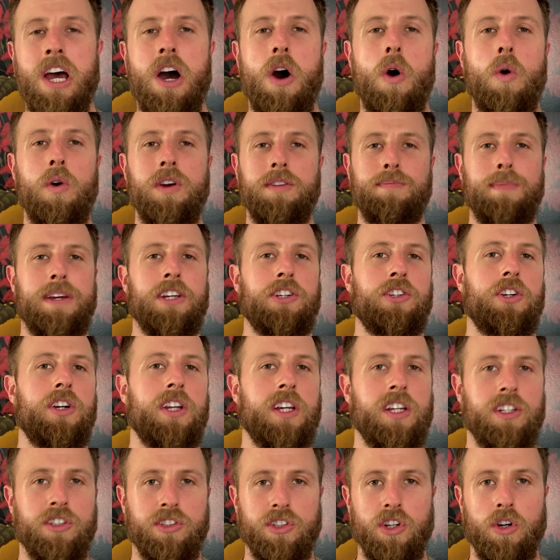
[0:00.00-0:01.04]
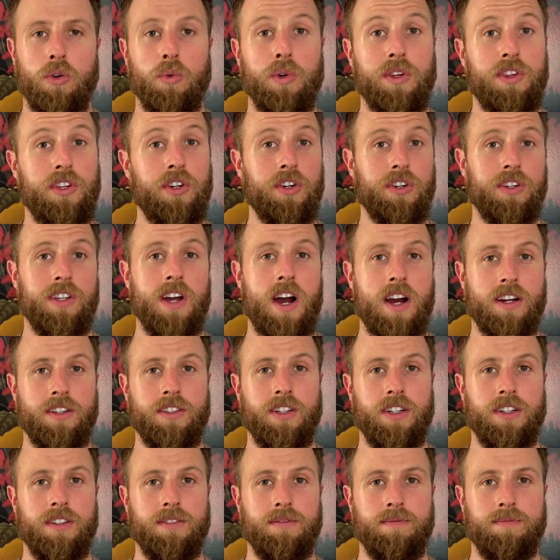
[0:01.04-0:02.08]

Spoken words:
always make sure to consult with your doctor.